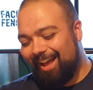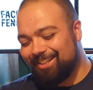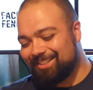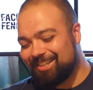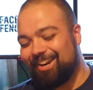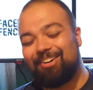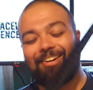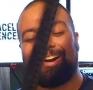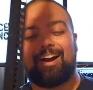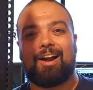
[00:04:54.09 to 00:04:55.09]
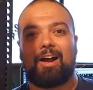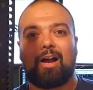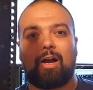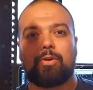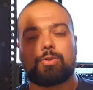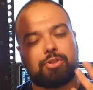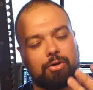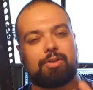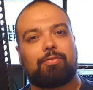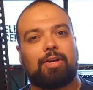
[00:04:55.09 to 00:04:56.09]
So I
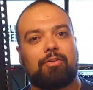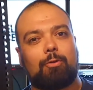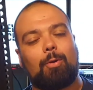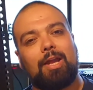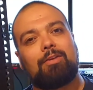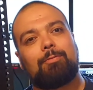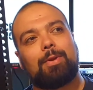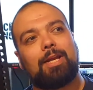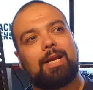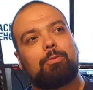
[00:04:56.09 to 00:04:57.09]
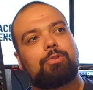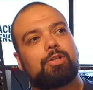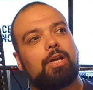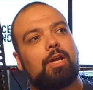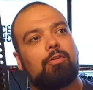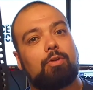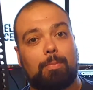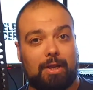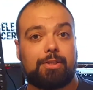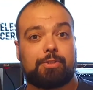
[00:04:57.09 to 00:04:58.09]
tried to think of a way of being able to
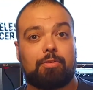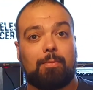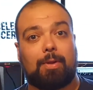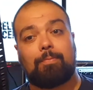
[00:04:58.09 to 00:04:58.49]
replace the rubber,